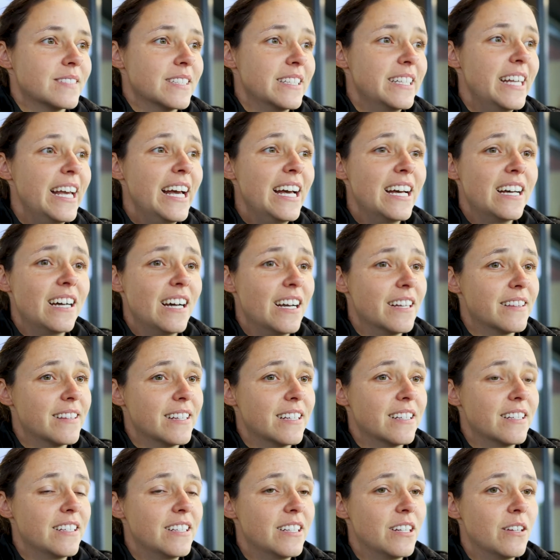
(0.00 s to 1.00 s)
Yeah, I
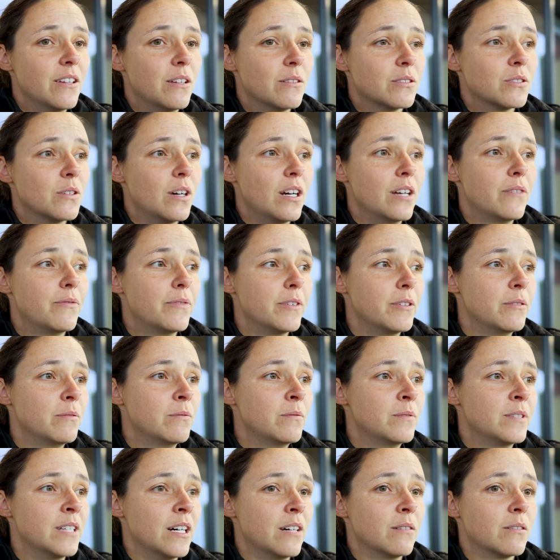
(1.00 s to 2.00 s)
think, you know, there was quite a
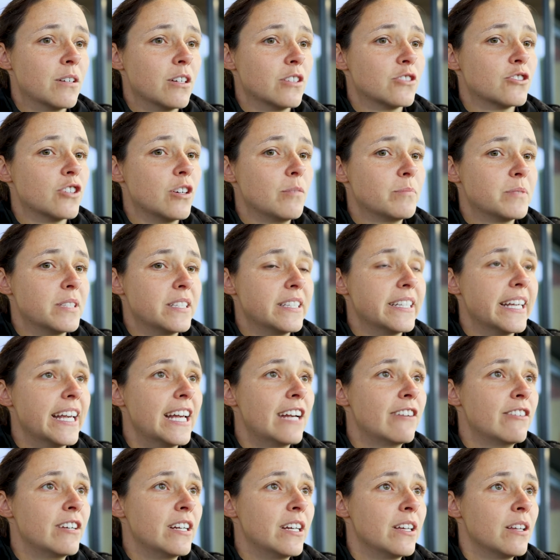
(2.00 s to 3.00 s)
few that got dropped in the
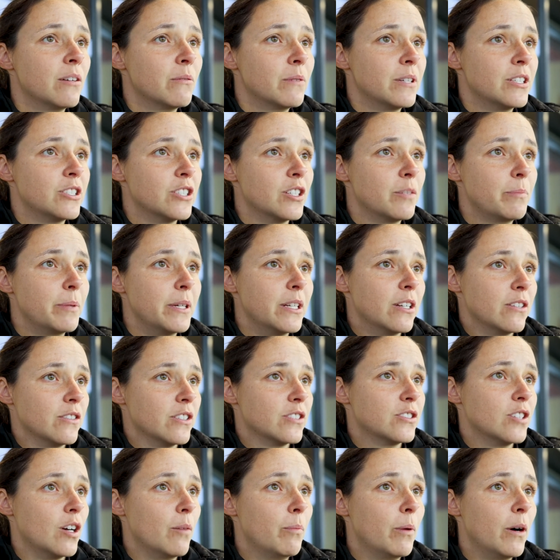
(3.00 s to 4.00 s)
area that we should have been on the
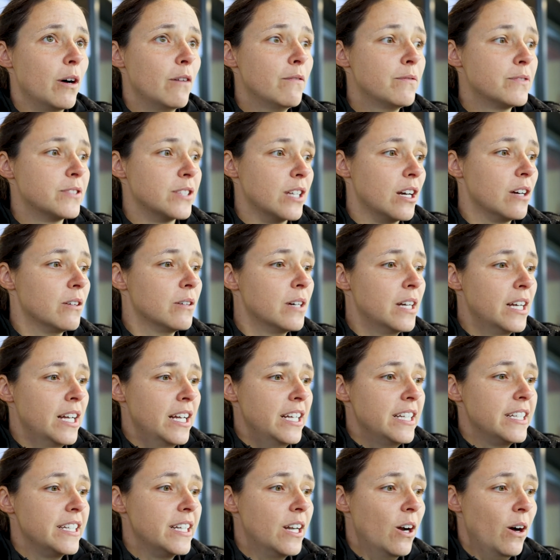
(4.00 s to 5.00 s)
top of. So,
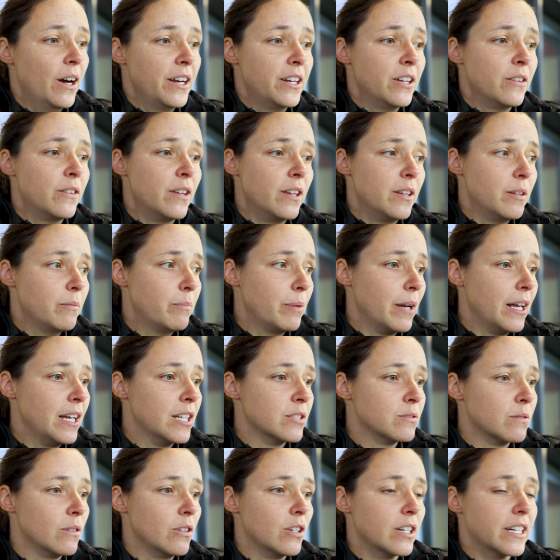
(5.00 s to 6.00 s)
you know, I know that the
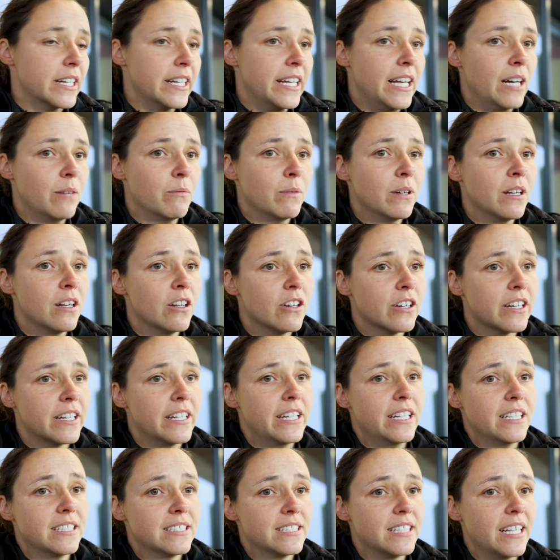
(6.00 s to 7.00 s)
players will look at it and we'll look at
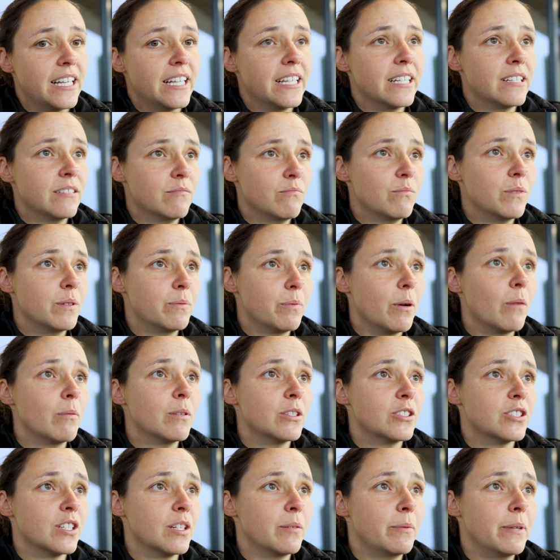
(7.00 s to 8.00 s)
it and say we
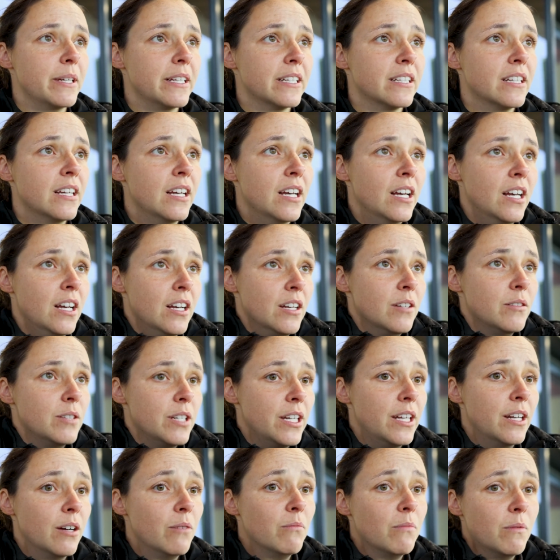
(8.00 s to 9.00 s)
probably should have been,
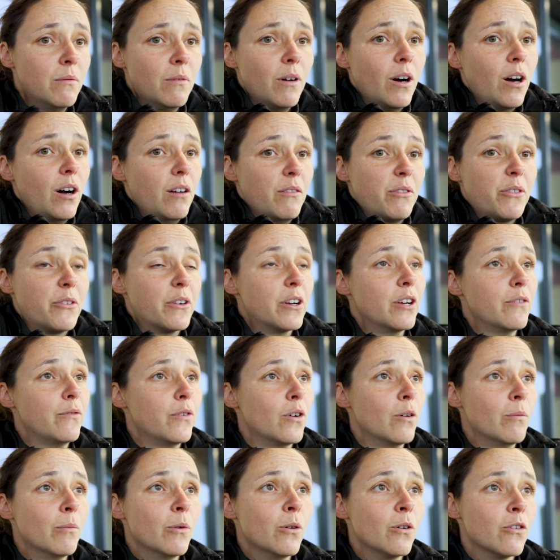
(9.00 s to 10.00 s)
you know, 3 or
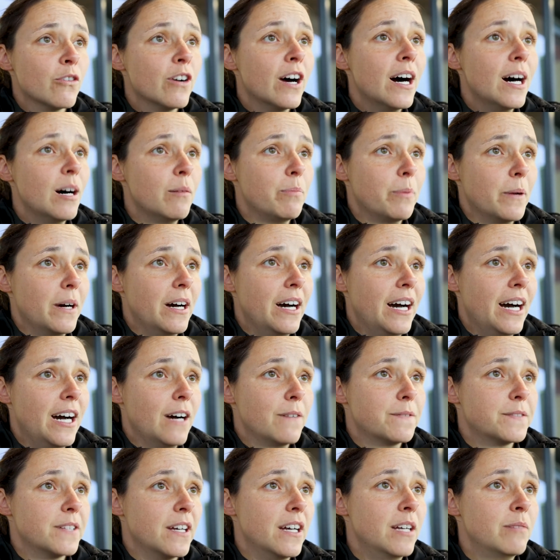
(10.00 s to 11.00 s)
4 more up at
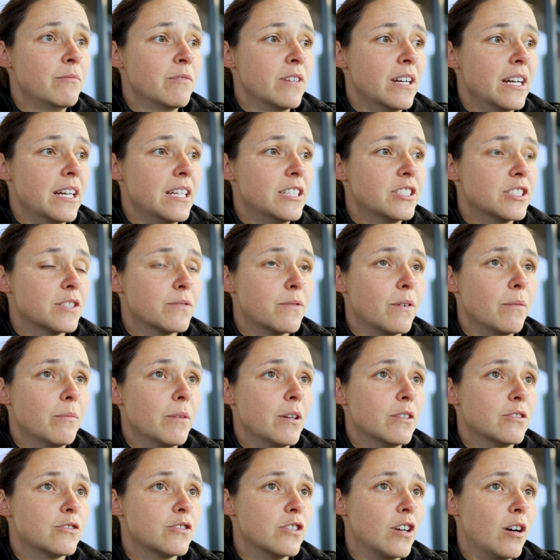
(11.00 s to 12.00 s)
half-time, really, just from
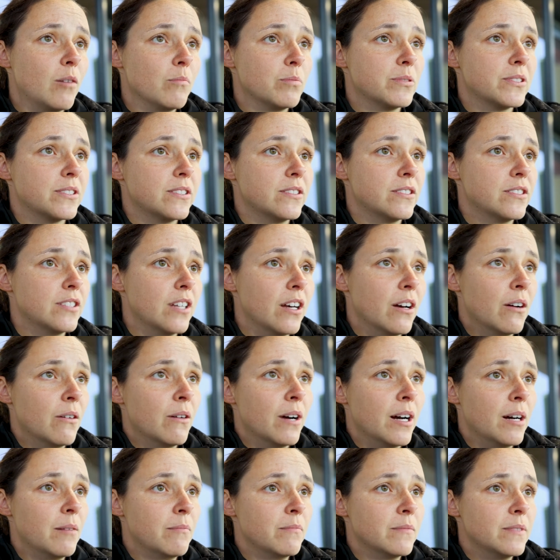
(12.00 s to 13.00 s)
those drops. So,
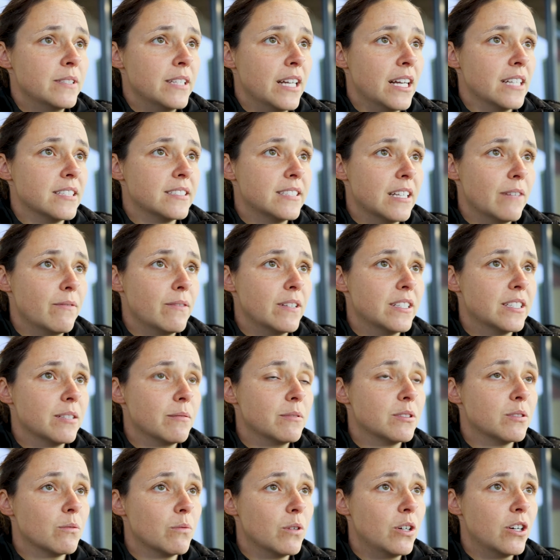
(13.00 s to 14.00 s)
yeah, definitely
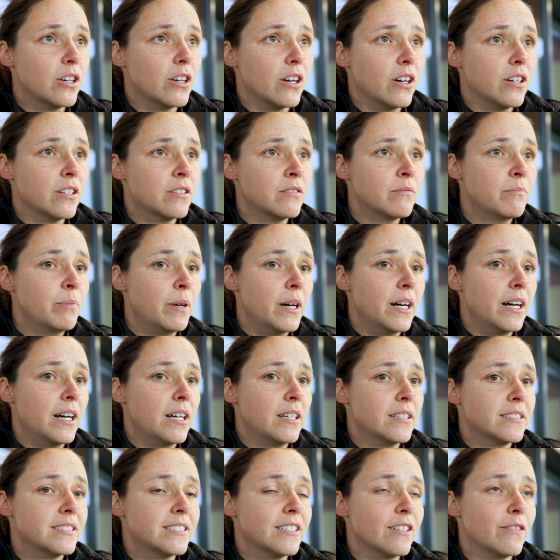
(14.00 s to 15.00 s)
something to work on,
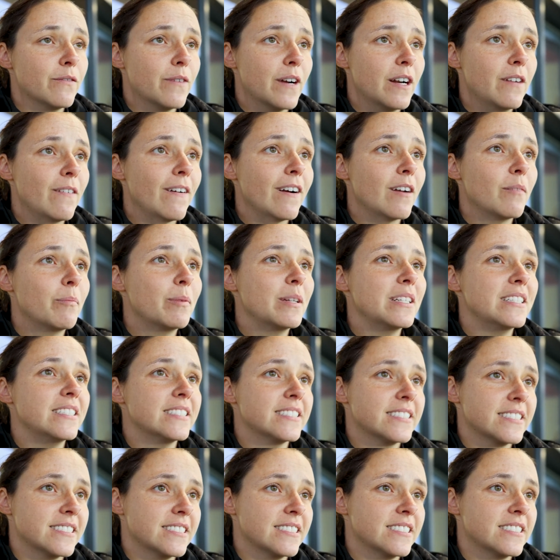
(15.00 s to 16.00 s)
but still very, very pleased.